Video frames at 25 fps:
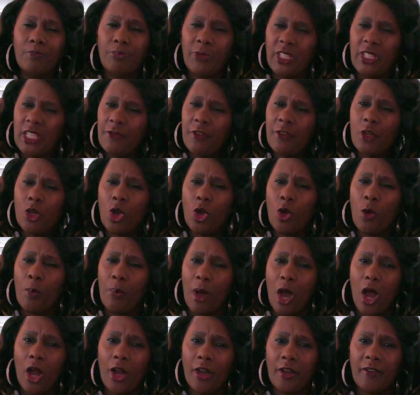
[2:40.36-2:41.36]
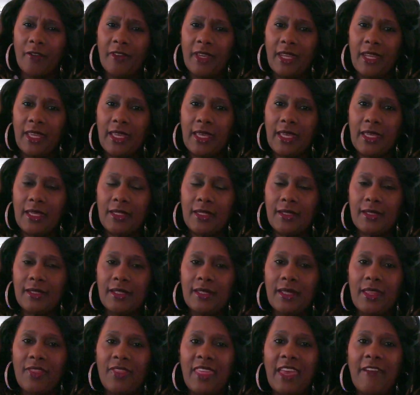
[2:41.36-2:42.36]
difficult part of it is
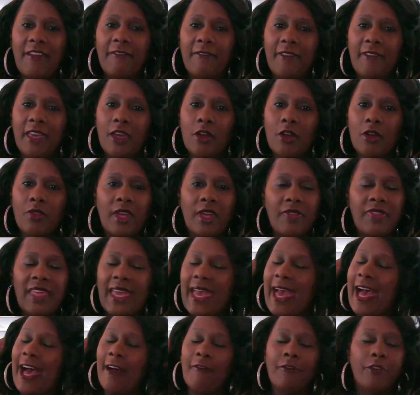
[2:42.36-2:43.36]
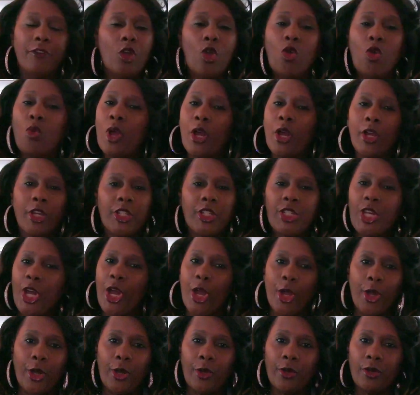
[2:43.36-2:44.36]
they feel that they have nowhere to
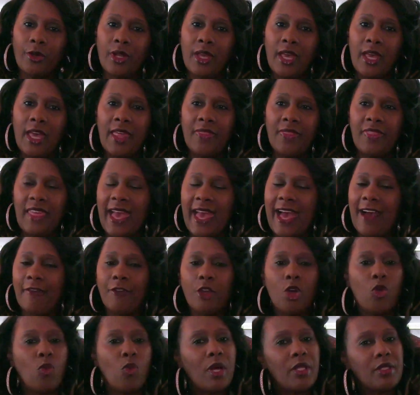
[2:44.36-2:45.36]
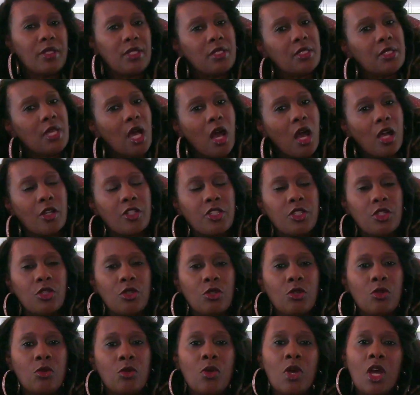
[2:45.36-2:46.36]
turn. They have no one to talk
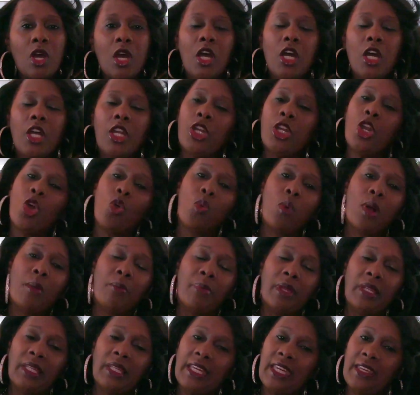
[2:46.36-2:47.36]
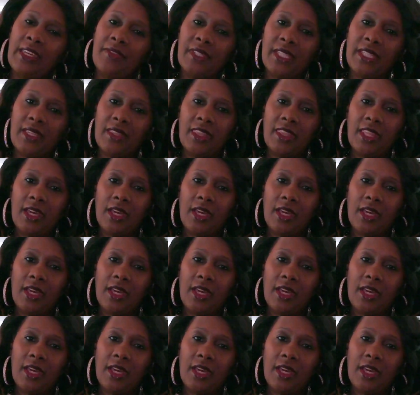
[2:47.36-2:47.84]
to, no one believes in